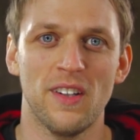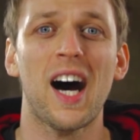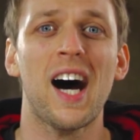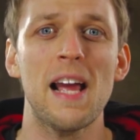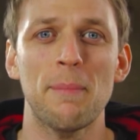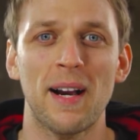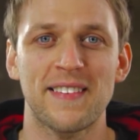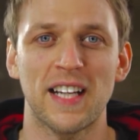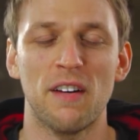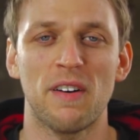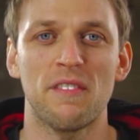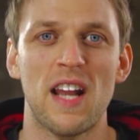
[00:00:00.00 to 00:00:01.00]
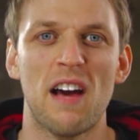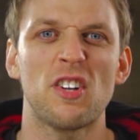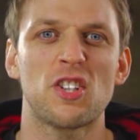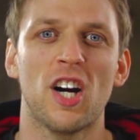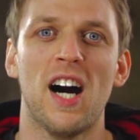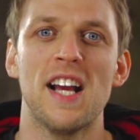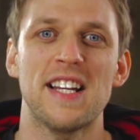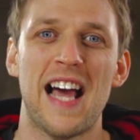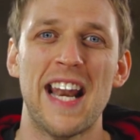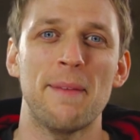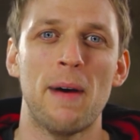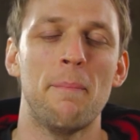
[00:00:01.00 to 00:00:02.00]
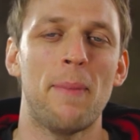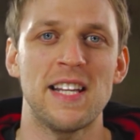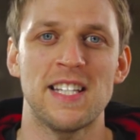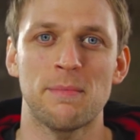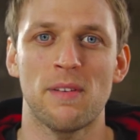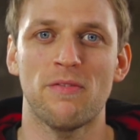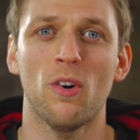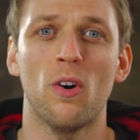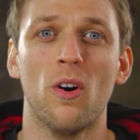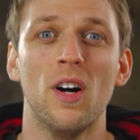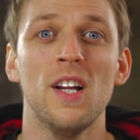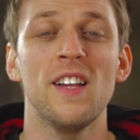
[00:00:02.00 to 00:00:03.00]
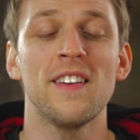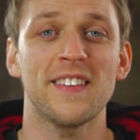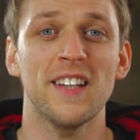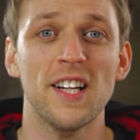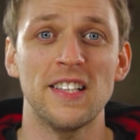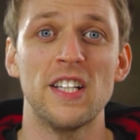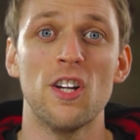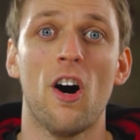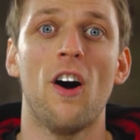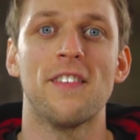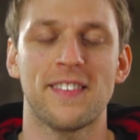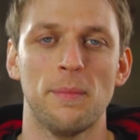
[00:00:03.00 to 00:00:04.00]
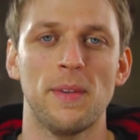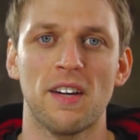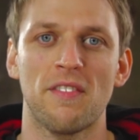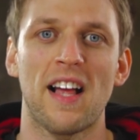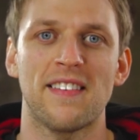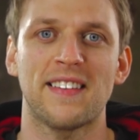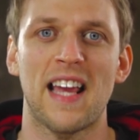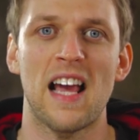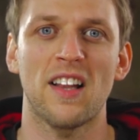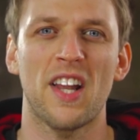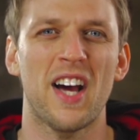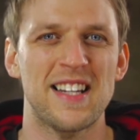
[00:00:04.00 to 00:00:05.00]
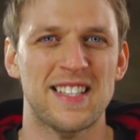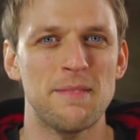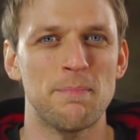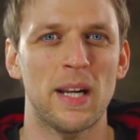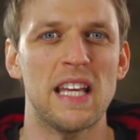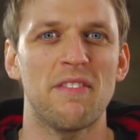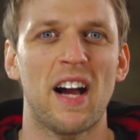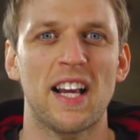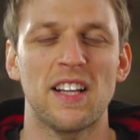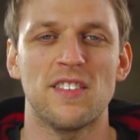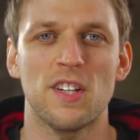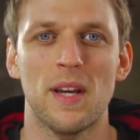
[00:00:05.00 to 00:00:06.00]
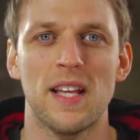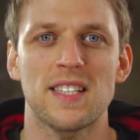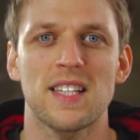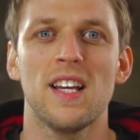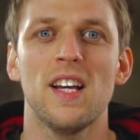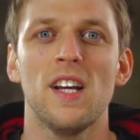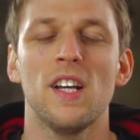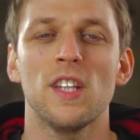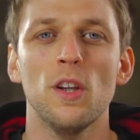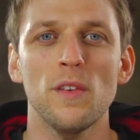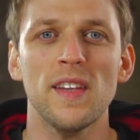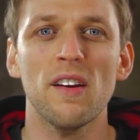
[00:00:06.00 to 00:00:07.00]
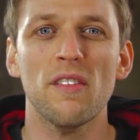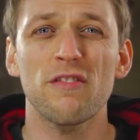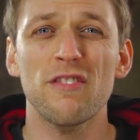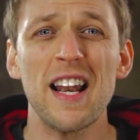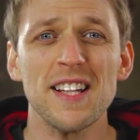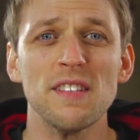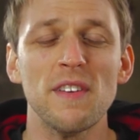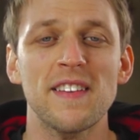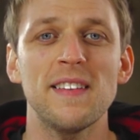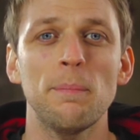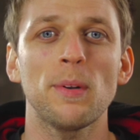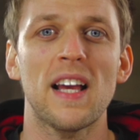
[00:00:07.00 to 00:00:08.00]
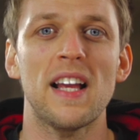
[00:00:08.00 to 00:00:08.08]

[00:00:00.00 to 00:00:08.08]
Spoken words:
I myself have never tried NMM painting before, certainly not on something of that scale, and I didn't believe I could do it. Using relatively simple